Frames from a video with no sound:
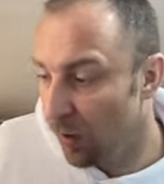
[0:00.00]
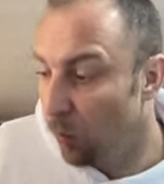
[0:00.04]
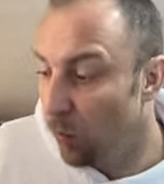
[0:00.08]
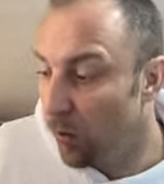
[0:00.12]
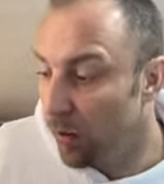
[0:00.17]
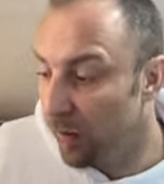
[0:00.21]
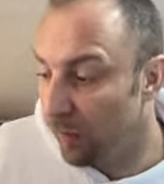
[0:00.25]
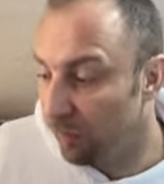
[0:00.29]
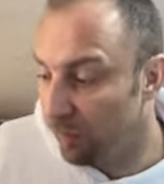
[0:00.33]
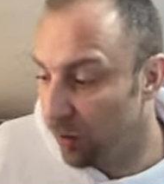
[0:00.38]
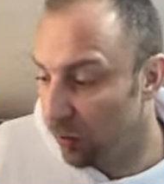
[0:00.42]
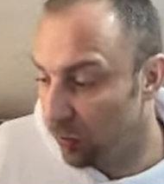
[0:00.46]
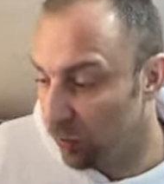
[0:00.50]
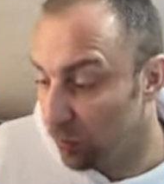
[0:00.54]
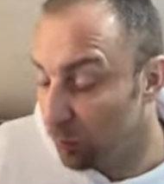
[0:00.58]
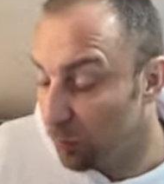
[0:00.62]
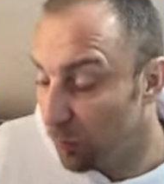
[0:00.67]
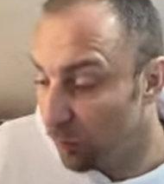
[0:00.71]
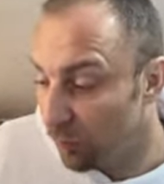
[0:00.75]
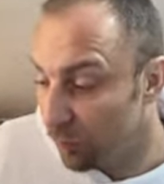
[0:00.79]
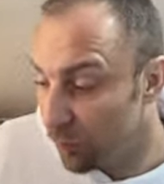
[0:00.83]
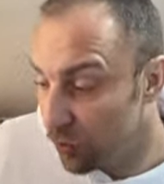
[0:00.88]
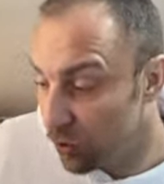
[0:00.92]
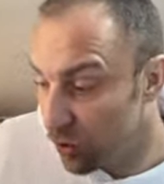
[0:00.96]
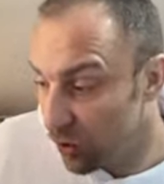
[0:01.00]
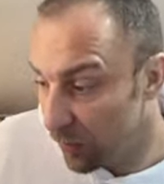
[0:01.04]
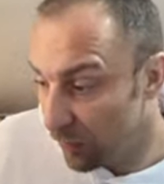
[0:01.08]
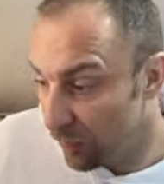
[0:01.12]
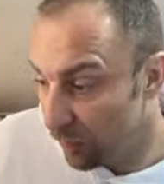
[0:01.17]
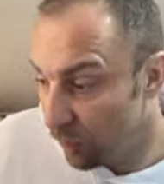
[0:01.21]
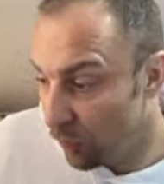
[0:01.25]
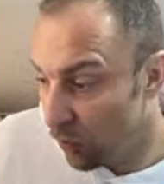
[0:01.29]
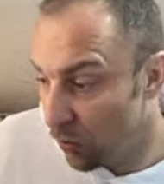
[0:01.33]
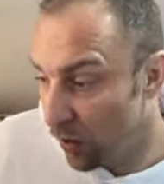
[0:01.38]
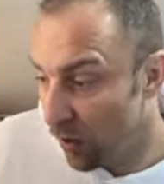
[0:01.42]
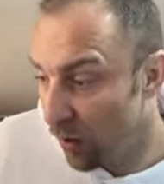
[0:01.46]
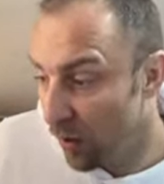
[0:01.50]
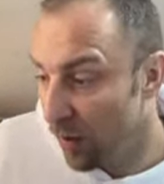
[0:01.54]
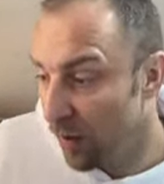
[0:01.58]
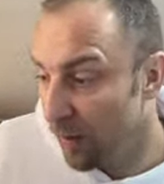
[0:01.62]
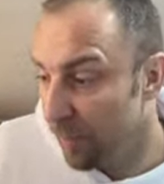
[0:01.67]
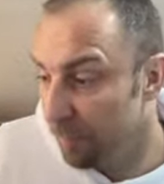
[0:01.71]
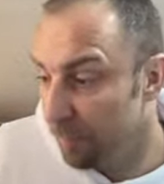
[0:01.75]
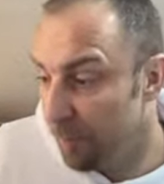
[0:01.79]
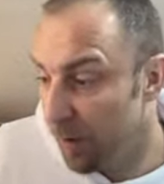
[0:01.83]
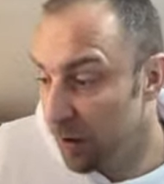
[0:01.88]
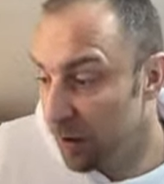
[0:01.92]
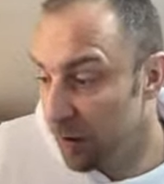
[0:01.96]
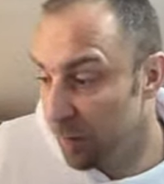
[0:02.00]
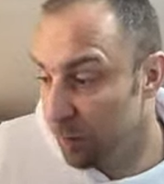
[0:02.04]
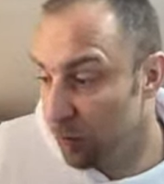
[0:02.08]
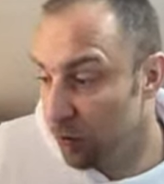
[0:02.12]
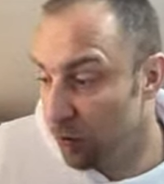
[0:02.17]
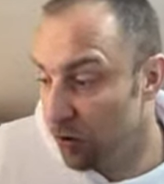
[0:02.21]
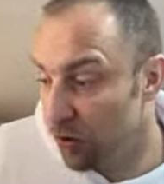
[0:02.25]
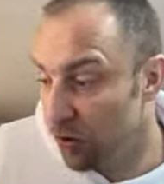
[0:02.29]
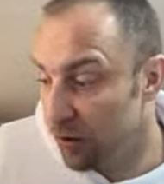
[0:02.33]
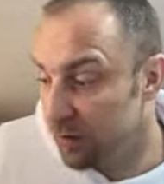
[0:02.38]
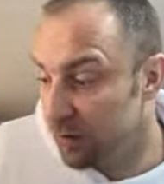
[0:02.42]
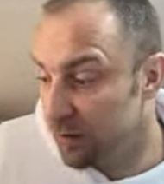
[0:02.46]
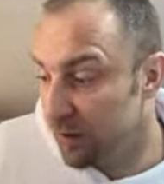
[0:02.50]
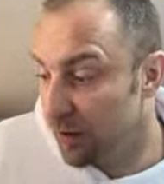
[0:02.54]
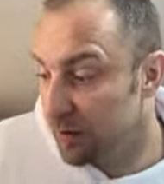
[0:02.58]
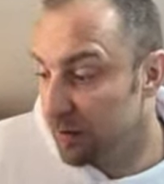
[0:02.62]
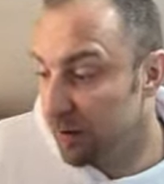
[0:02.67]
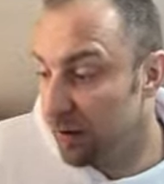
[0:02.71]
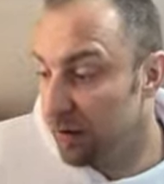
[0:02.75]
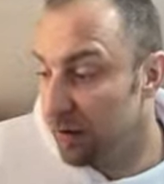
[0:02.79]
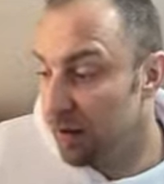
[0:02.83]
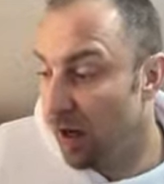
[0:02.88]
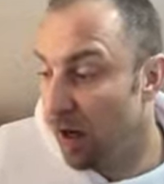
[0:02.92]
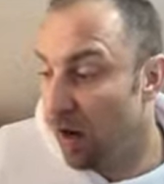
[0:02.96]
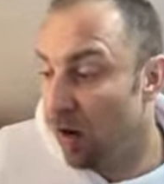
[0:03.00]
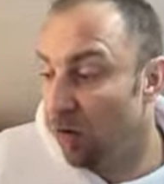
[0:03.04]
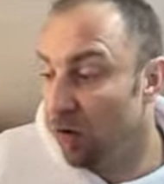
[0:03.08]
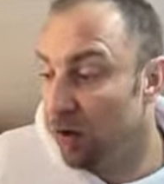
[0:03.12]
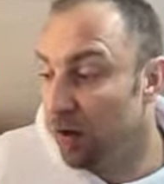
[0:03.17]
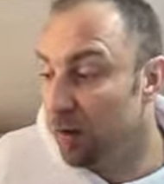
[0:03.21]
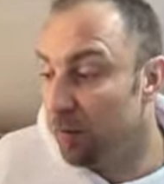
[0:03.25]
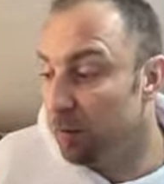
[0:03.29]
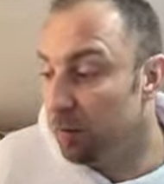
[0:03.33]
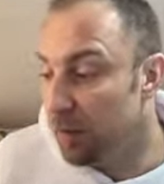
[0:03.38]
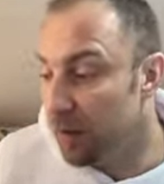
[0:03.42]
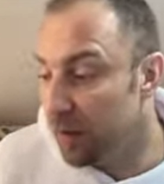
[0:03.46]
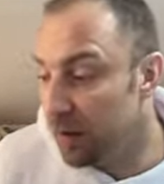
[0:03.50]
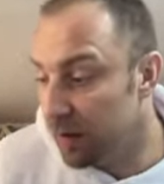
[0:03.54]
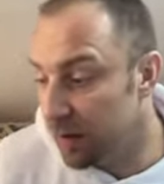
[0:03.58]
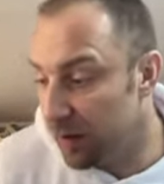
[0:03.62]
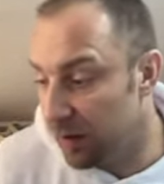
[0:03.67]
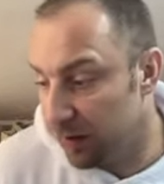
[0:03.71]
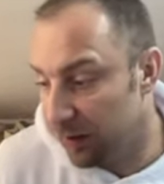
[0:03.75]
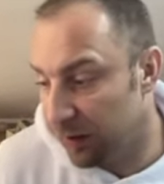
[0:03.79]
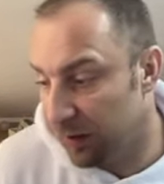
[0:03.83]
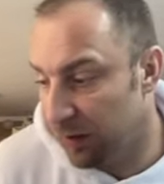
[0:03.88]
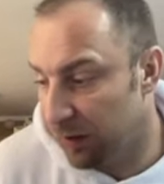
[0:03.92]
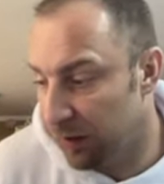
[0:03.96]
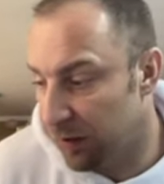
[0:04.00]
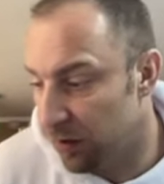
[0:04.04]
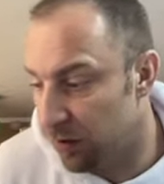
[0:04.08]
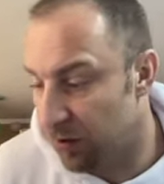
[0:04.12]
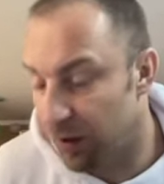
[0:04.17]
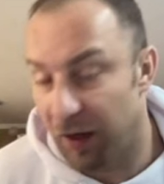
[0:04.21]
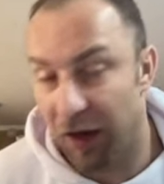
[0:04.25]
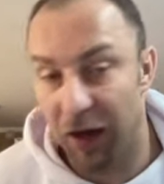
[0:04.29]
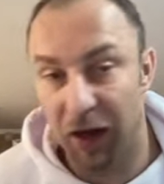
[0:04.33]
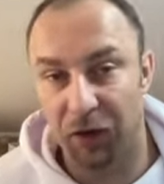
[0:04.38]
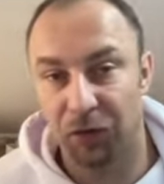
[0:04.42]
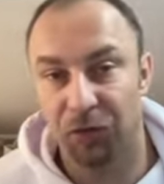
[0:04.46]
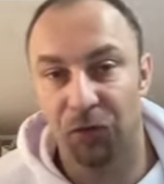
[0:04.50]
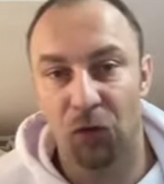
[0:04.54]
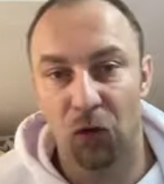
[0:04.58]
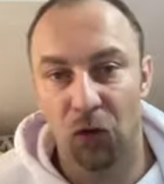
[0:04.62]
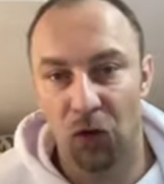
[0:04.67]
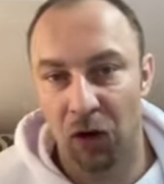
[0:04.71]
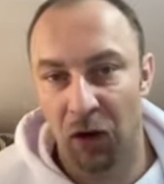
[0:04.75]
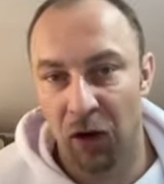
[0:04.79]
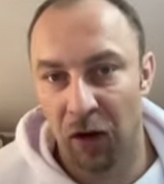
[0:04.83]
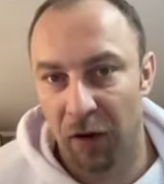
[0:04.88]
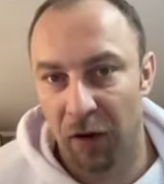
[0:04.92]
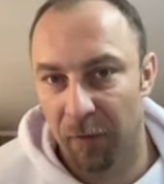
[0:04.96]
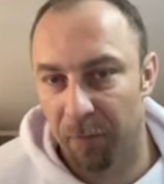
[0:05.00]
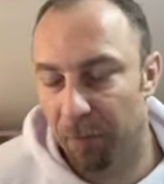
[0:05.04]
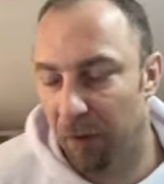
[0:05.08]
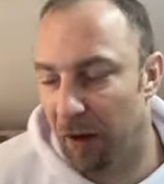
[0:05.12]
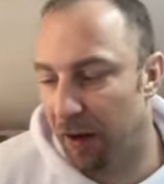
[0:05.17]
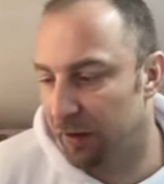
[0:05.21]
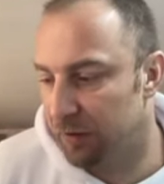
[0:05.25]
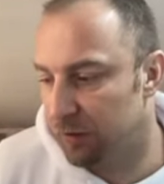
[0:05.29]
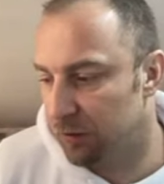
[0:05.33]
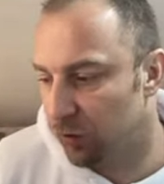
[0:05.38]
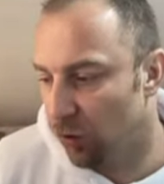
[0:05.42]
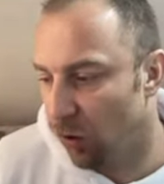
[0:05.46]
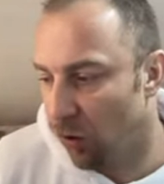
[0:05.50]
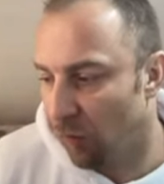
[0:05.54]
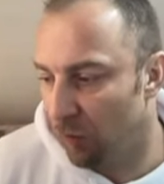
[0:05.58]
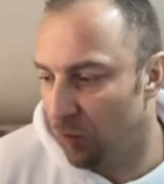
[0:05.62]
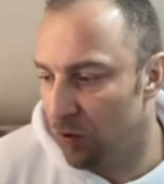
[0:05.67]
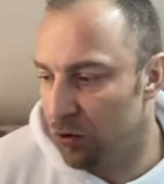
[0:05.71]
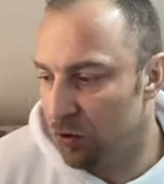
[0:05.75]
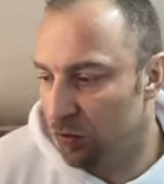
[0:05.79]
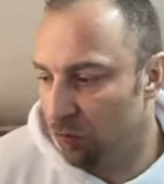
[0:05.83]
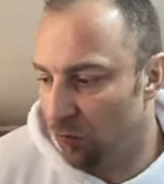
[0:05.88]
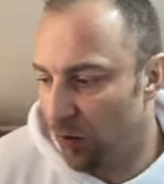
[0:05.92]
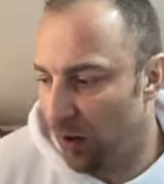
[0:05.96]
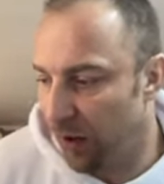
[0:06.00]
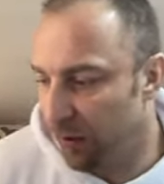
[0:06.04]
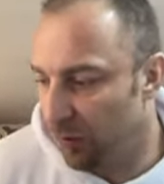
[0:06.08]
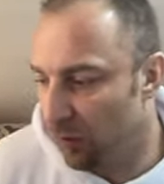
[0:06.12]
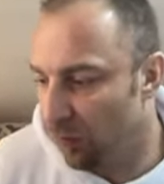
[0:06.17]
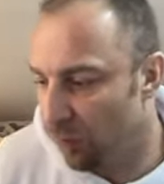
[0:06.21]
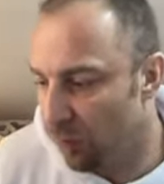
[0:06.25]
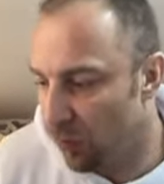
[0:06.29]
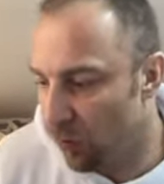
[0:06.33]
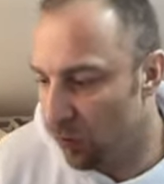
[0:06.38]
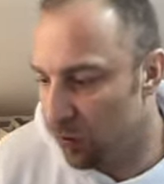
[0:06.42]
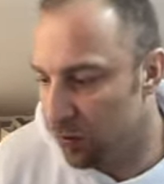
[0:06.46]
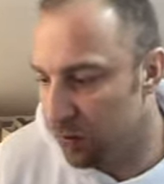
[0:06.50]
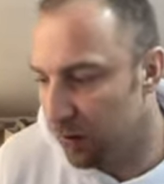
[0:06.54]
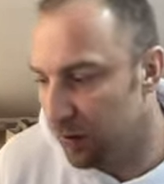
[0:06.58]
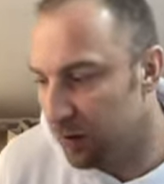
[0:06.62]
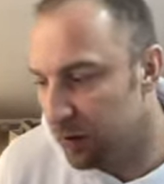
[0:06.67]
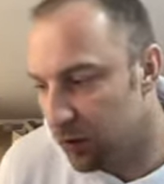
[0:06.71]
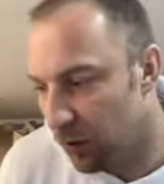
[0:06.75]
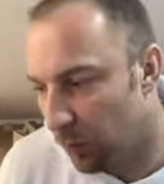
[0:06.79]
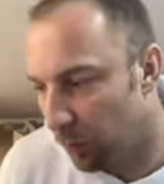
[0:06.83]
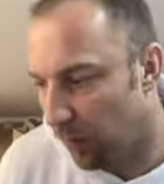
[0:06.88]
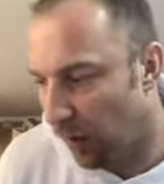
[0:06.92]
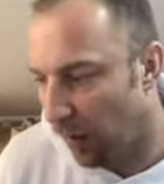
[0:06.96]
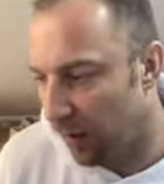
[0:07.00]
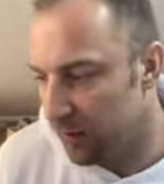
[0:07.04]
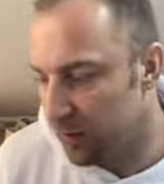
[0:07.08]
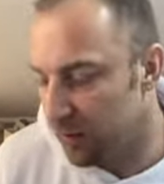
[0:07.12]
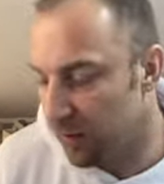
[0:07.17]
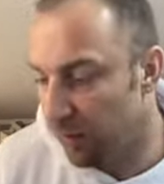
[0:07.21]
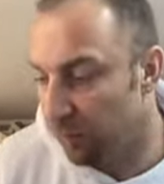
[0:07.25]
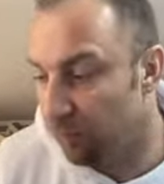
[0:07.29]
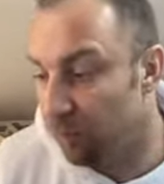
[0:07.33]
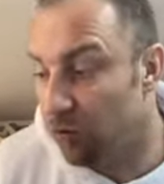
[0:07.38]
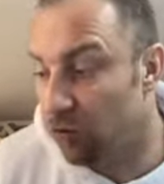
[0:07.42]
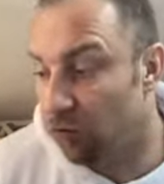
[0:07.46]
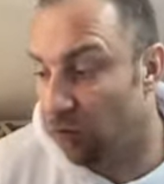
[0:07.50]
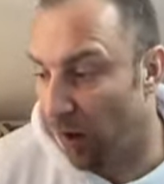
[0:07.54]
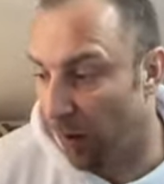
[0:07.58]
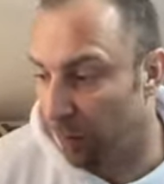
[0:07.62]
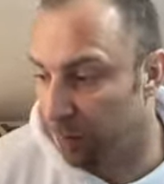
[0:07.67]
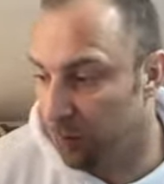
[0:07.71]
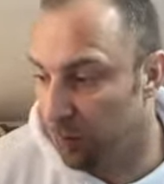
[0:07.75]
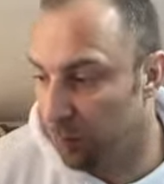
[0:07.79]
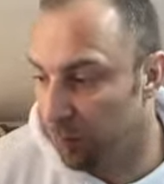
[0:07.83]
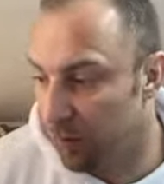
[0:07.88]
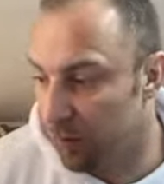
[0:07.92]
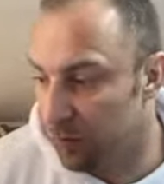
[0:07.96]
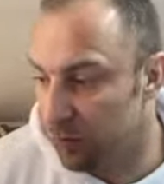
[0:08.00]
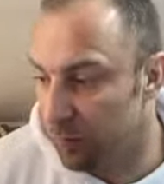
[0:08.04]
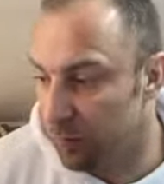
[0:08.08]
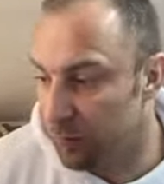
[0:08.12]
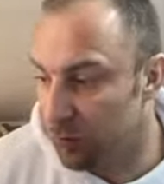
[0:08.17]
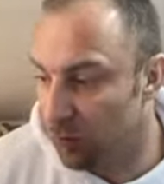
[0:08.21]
We have now the move g four, bishop to g six, and now immediately here h four by Stockfish, trying of course in some lines even trap to bishop.